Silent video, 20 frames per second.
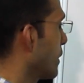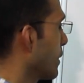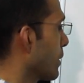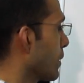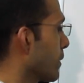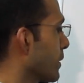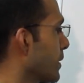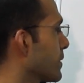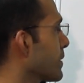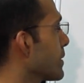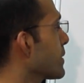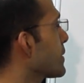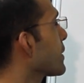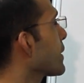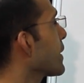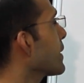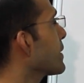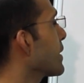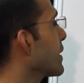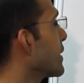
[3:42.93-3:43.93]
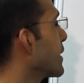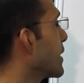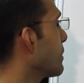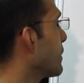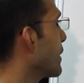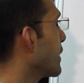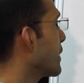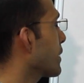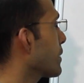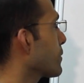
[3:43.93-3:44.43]
Now this is 3
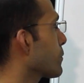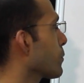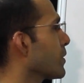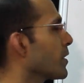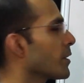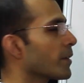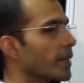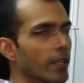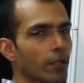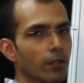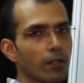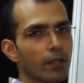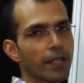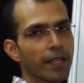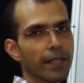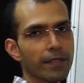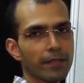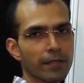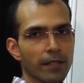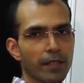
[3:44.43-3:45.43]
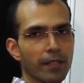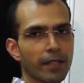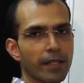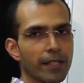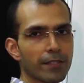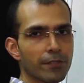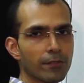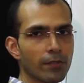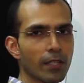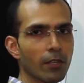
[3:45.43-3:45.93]
centimeters, so in the regular hexagon
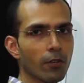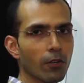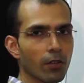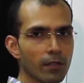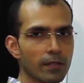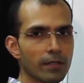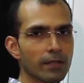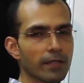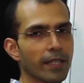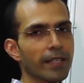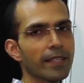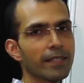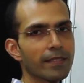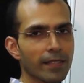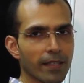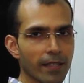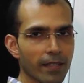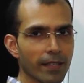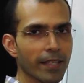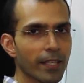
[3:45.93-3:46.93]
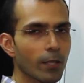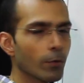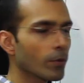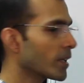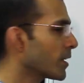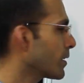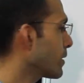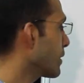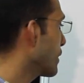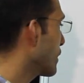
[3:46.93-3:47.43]
naturally all sides are
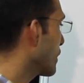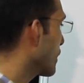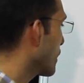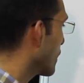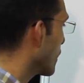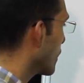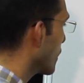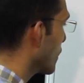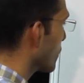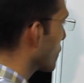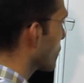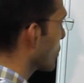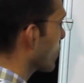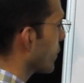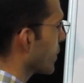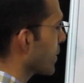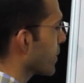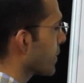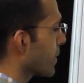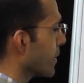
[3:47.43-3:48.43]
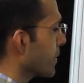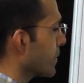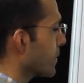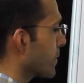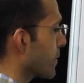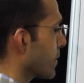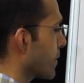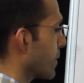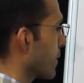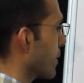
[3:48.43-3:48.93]
equal. So with
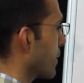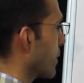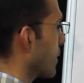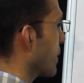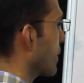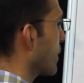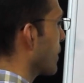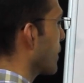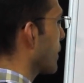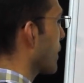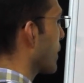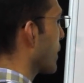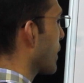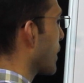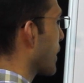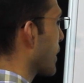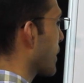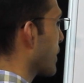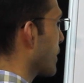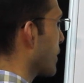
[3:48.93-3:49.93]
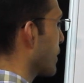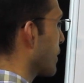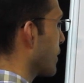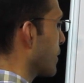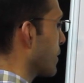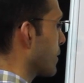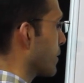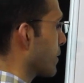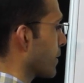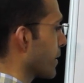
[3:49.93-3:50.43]
this, cut
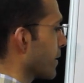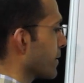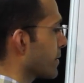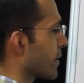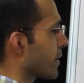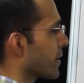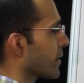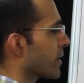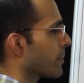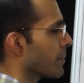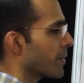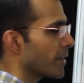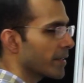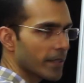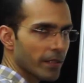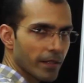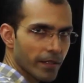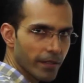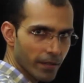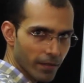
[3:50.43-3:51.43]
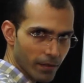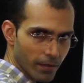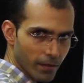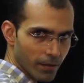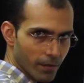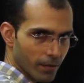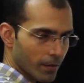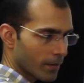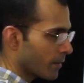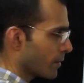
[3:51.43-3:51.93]
3 centimeter
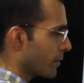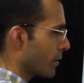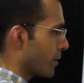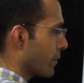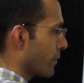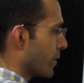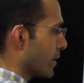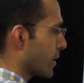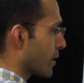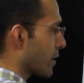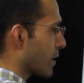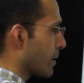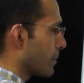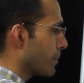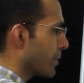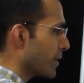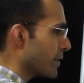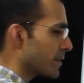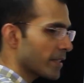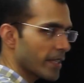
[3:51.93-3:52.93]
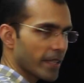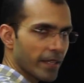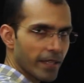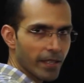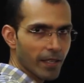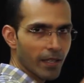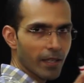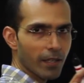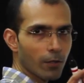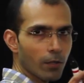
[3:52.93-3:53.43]
here with the compass, take
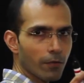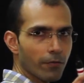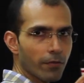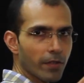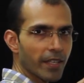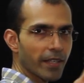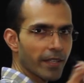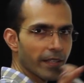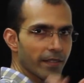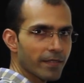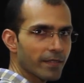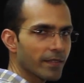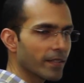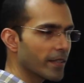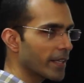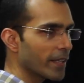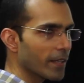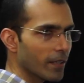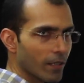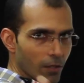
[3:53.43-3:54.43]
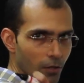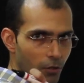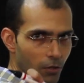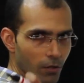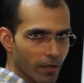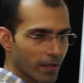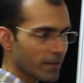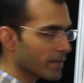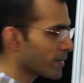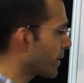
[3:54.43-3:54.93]
an arc of radius 3
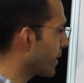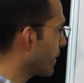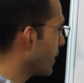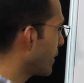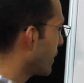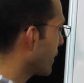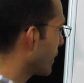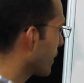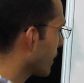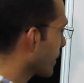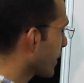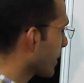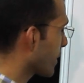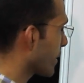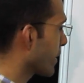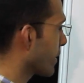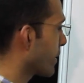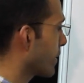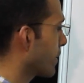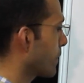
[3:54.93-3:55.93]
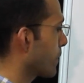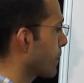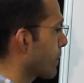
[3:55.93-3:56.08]
on a scale, cut it.